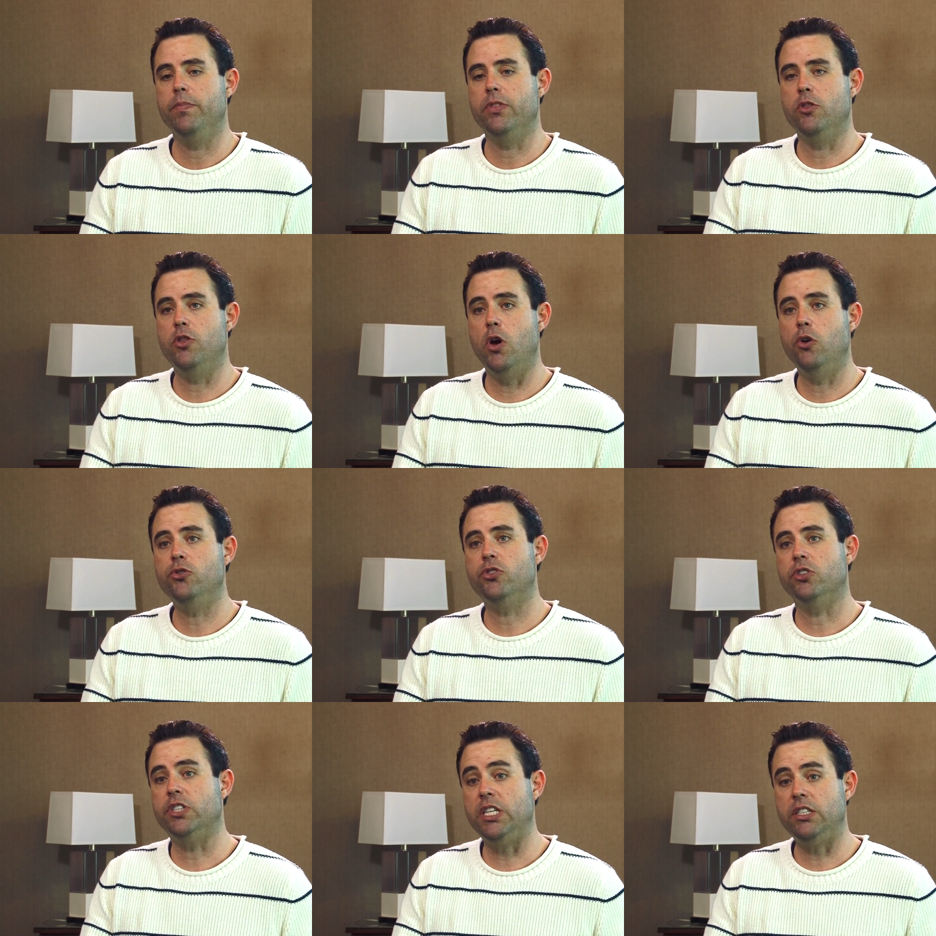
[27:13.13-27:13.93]

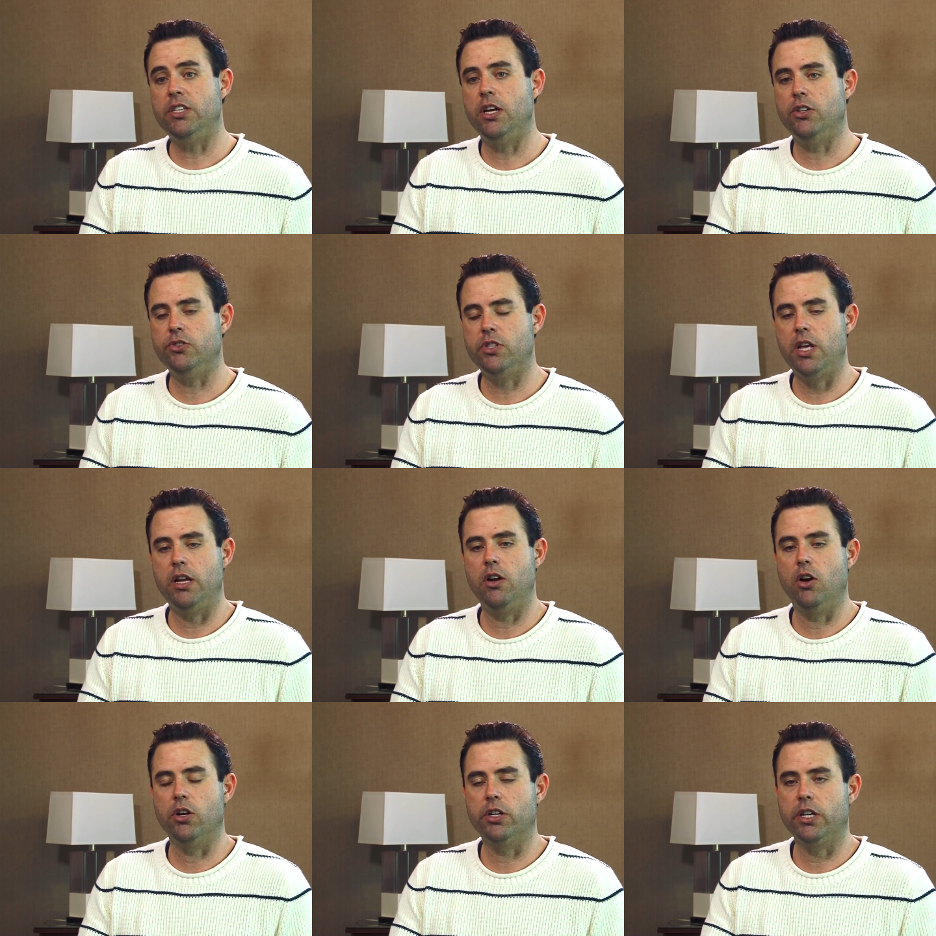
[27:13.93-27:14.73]
Those are details
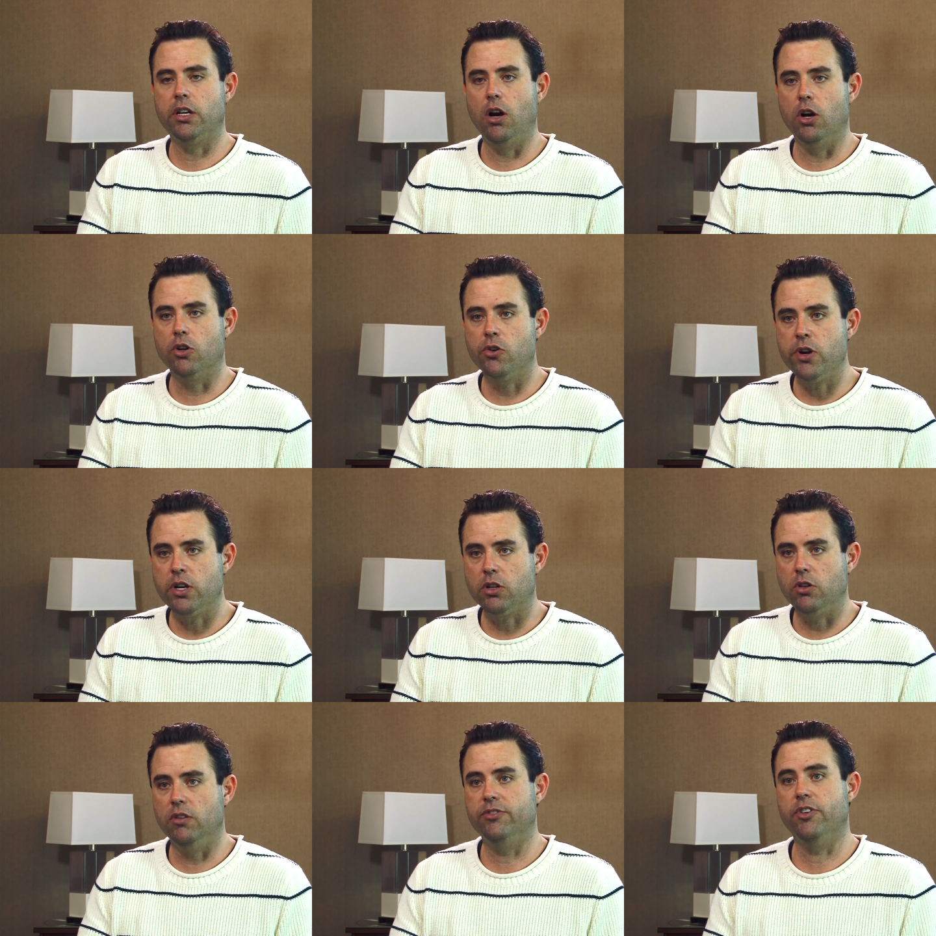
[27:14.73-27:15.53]
that are
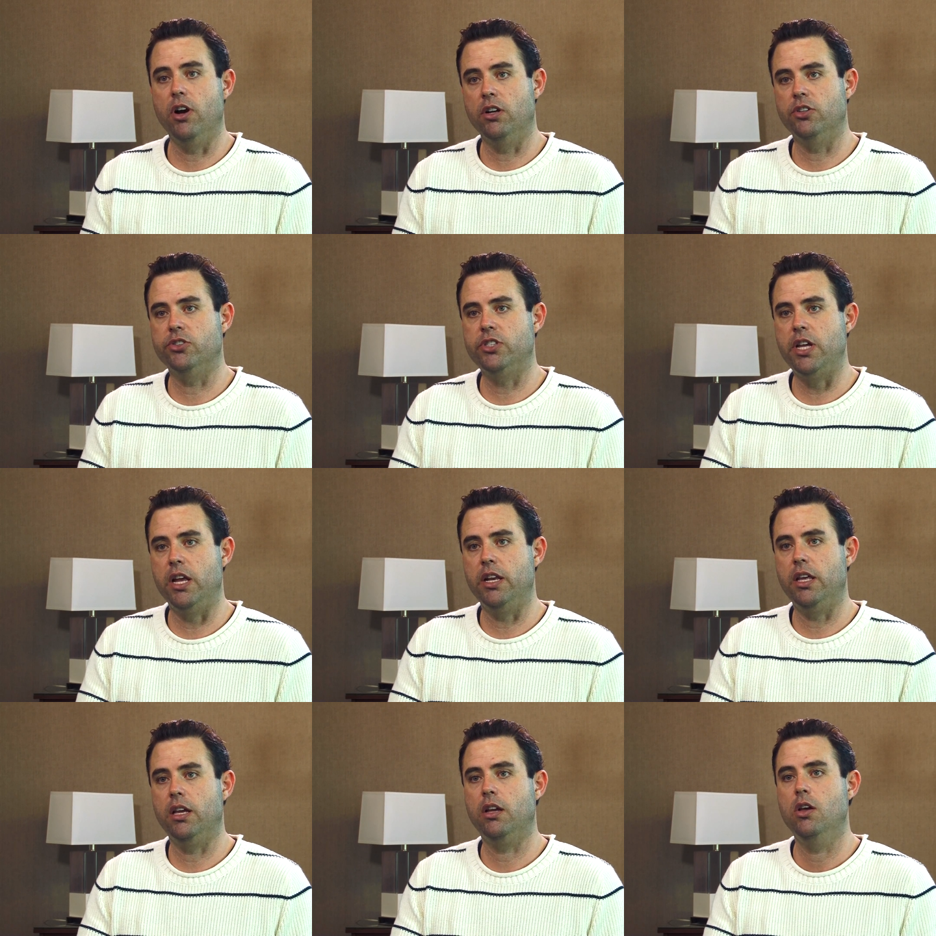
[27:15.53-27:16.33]
critical for
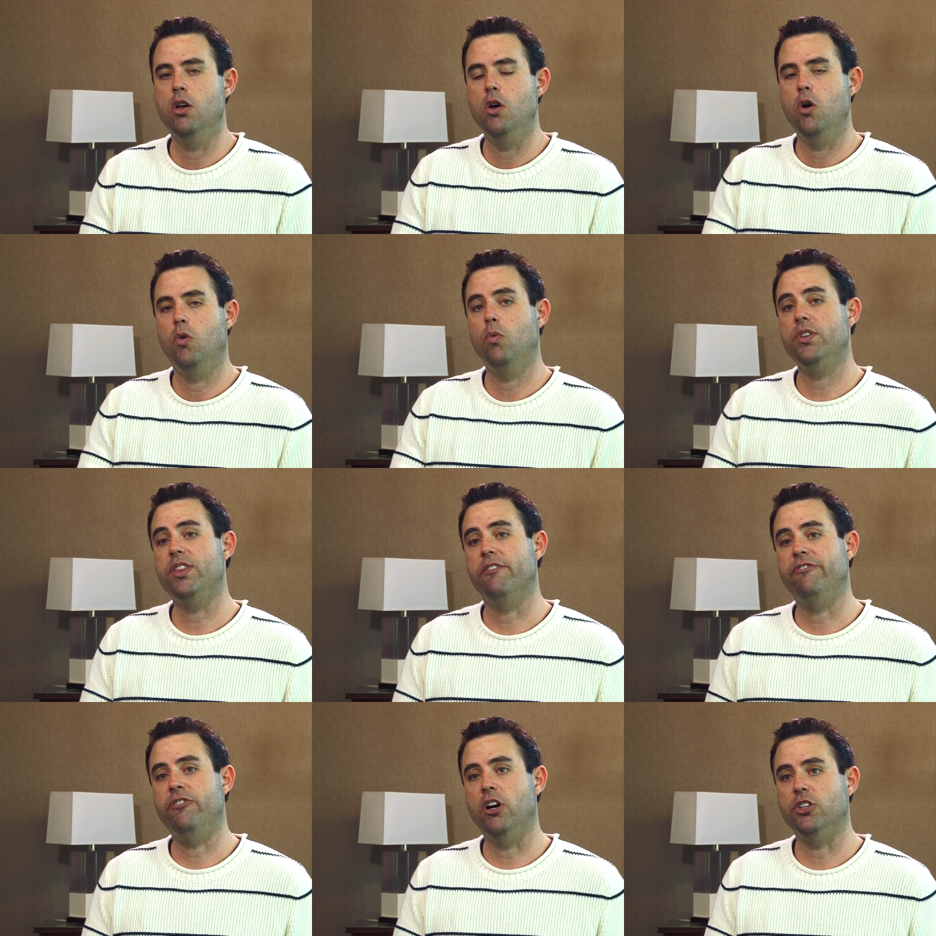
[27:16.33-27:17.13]
understanding what
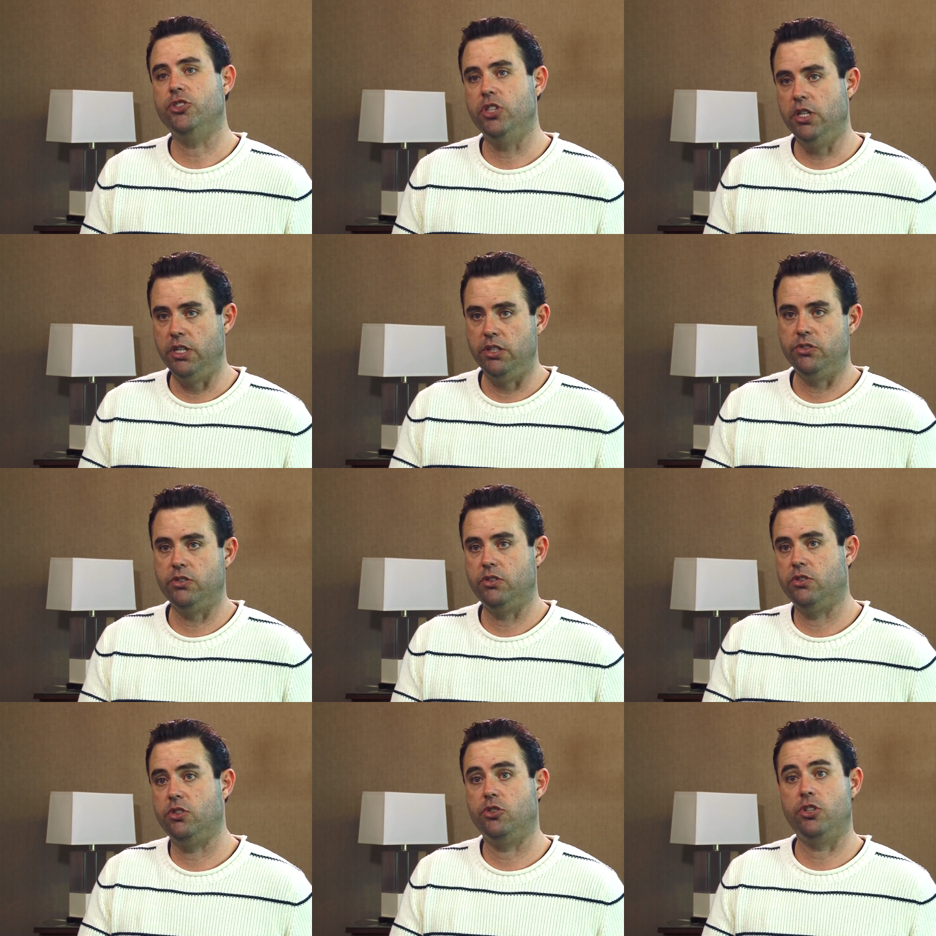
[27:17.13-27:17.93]
the function is.
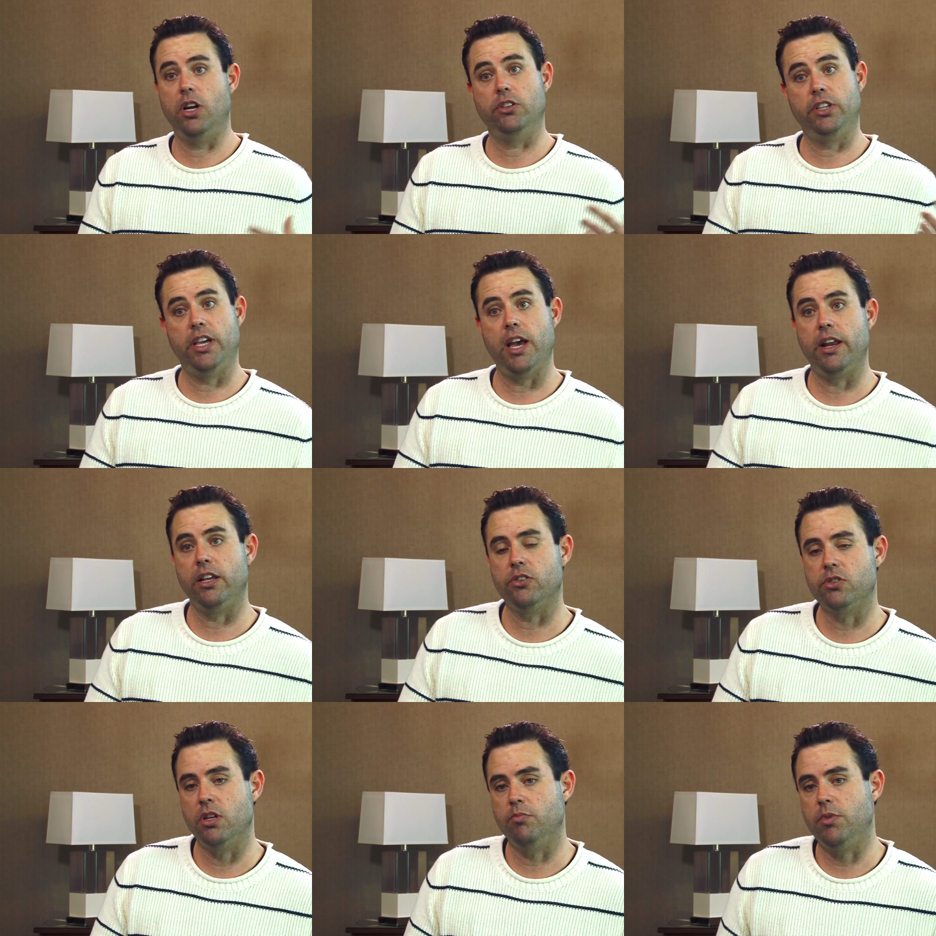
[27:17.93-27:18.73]
Is this child
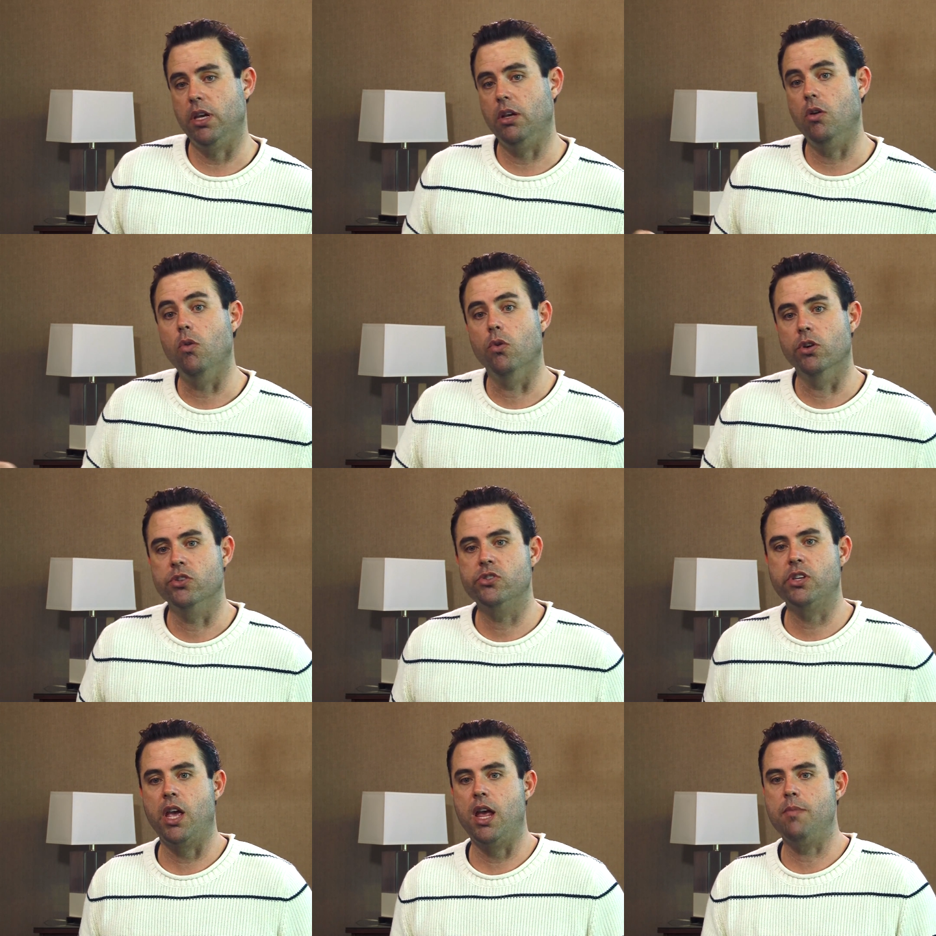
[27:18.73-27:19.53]
getting something or
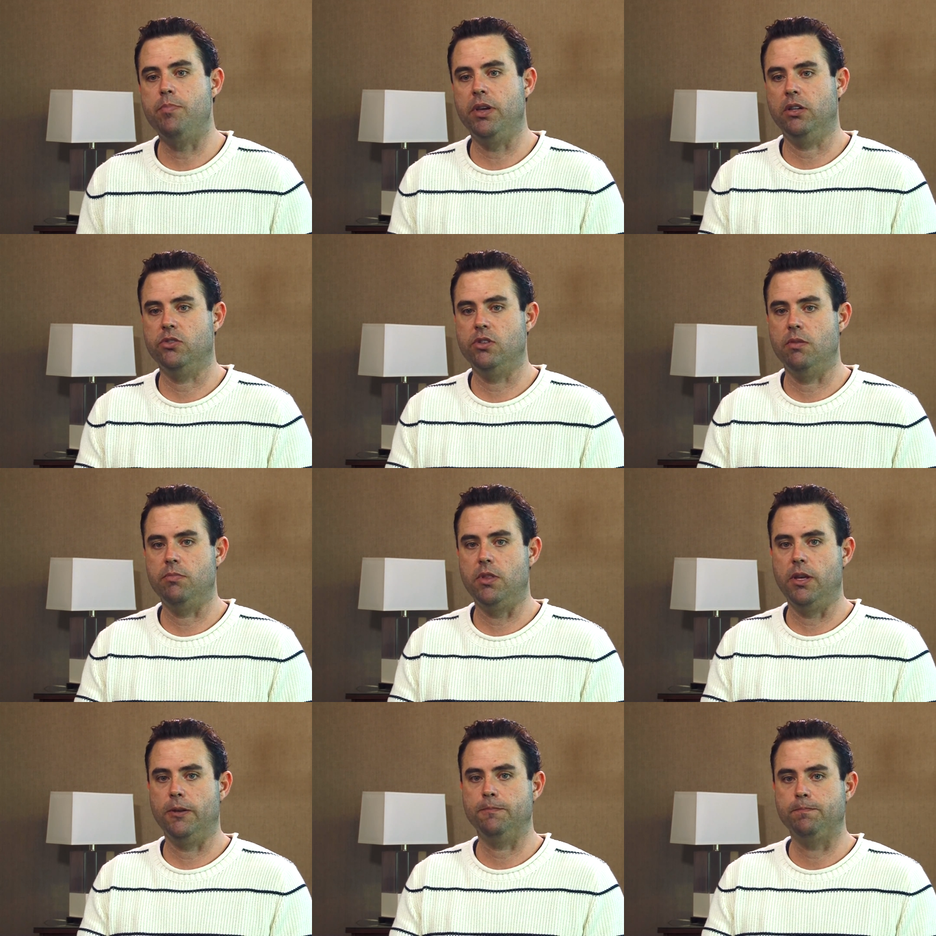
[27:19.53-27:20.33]
escaping
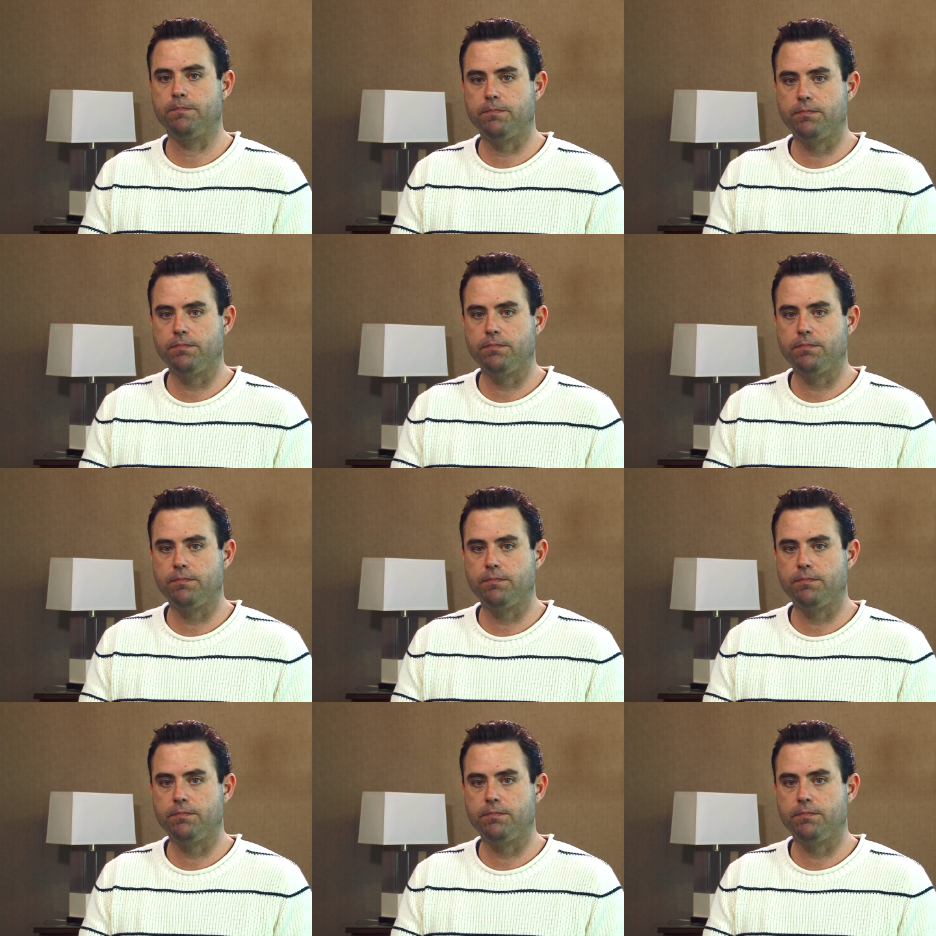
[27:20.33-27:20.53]
something?